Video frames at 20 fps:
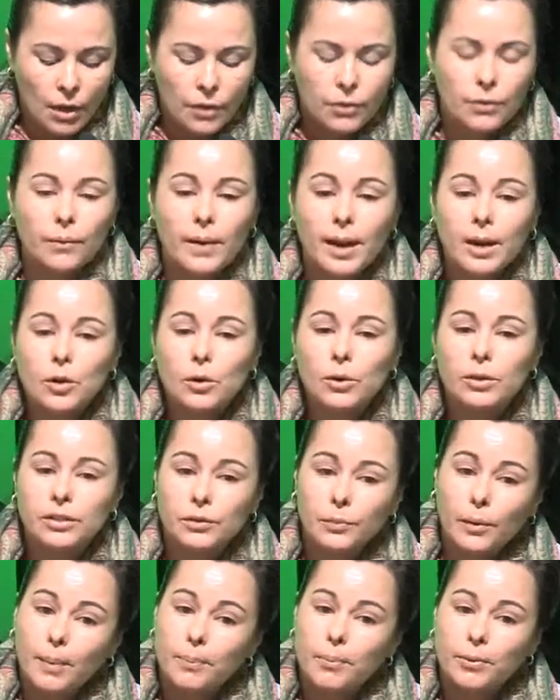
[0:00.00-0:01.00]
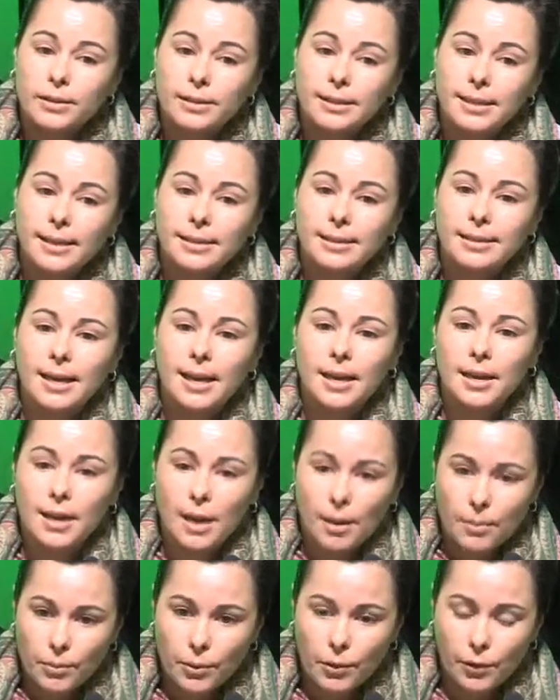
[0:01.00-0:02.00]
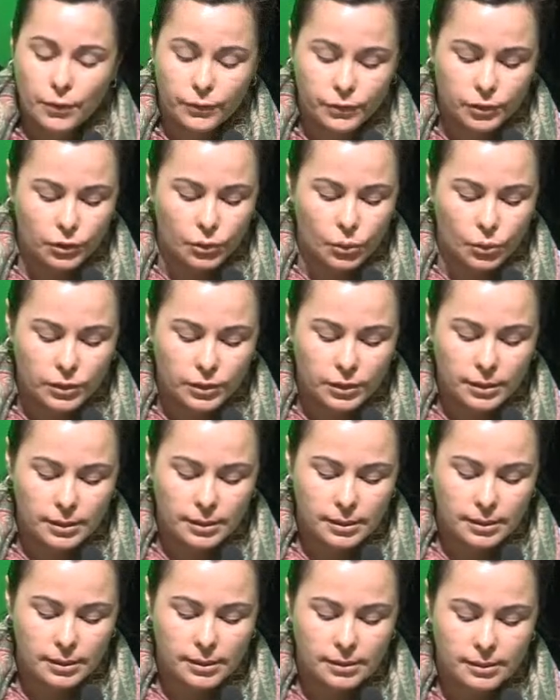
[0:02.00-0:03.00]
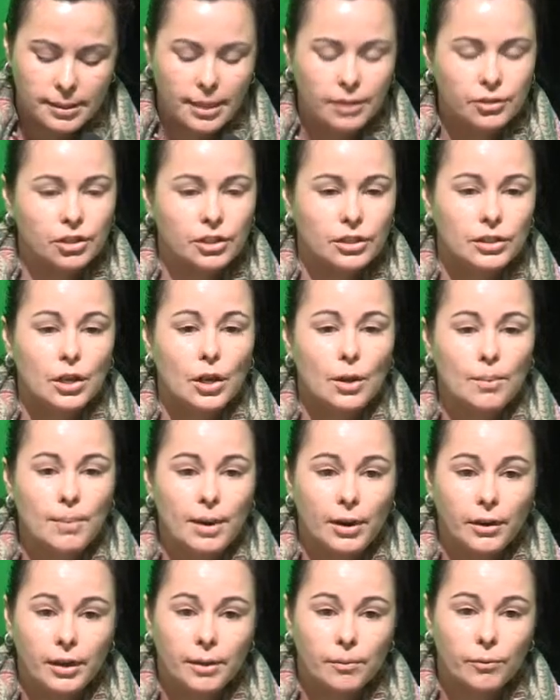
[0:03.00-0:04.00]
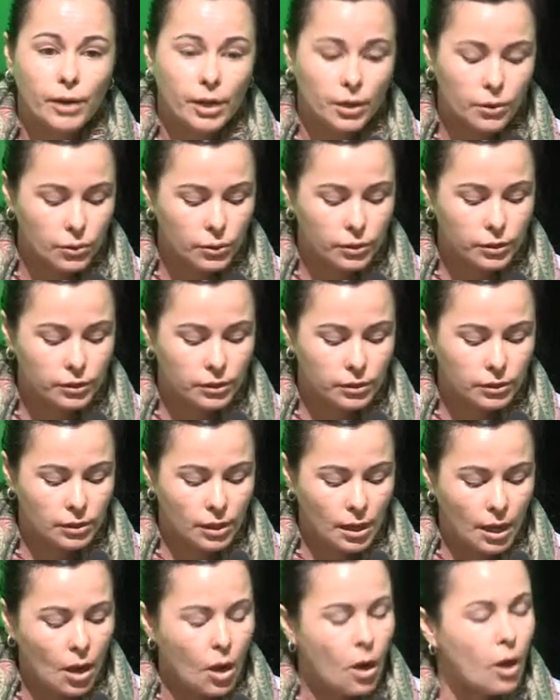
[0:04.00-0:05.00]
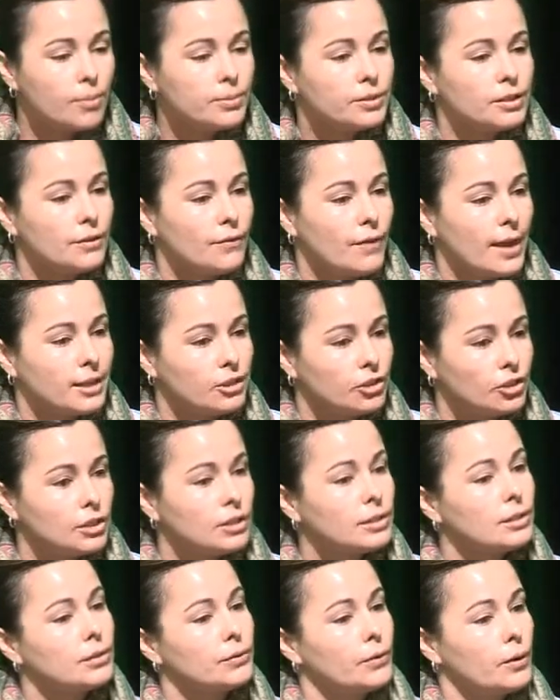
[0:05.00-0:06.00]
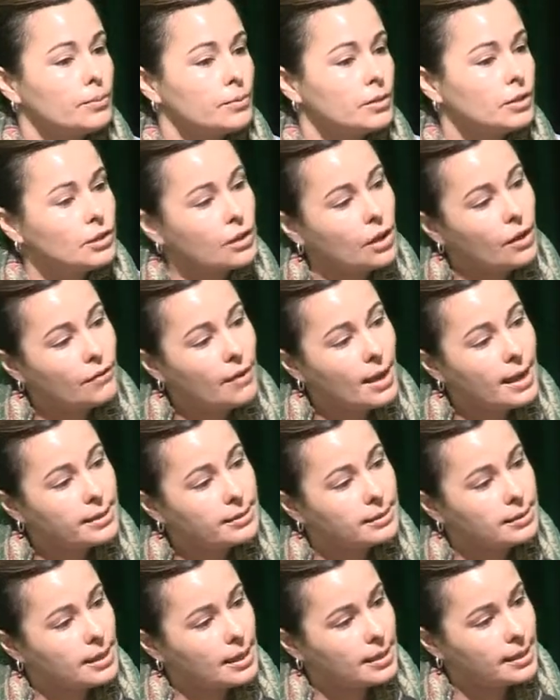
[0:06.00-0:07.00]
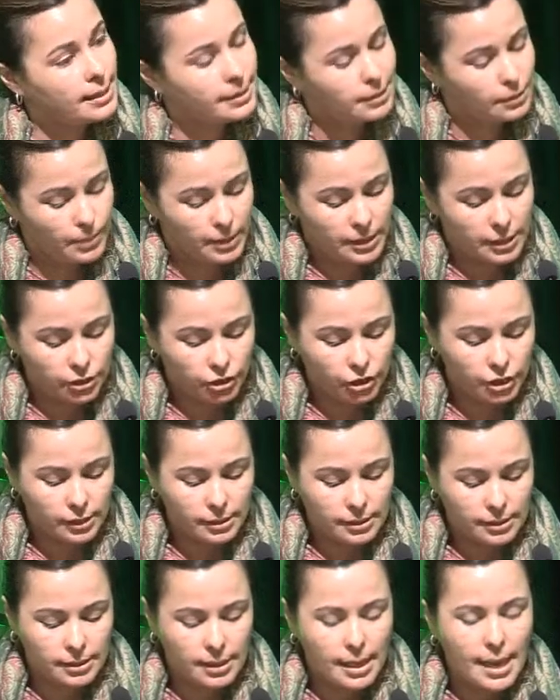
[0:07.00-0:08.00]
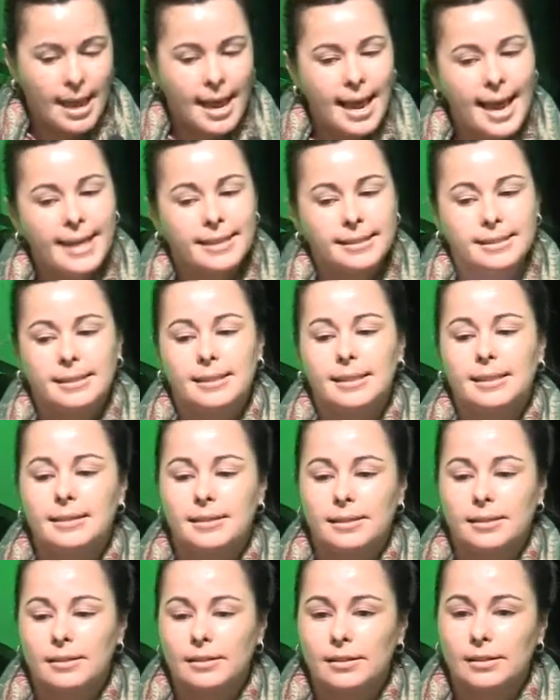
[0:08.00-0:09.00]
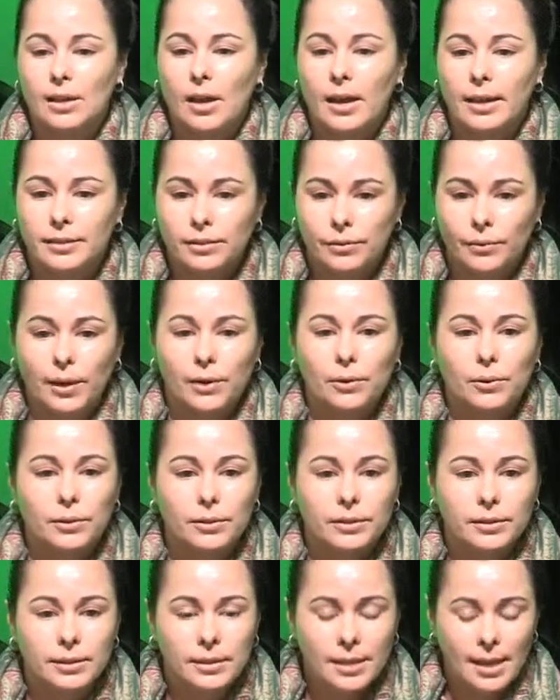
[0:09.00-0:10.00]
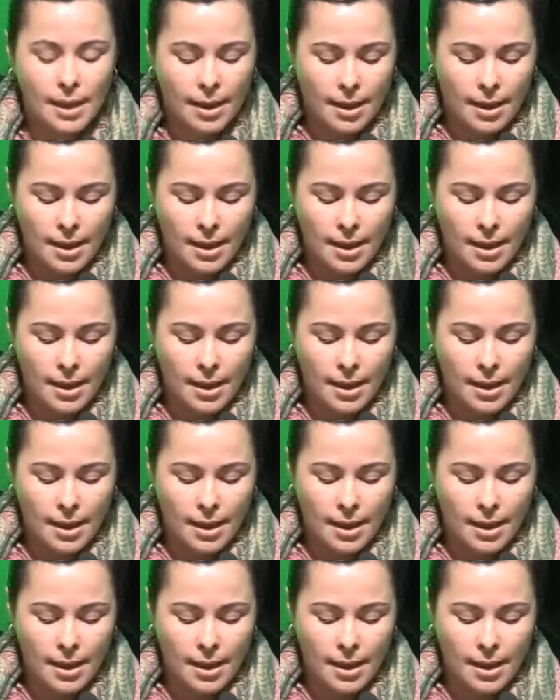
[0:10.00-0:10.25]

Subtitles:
The records represent a number of sources, such as herbarium records, observations from surveys and expeditions, and citizen science records.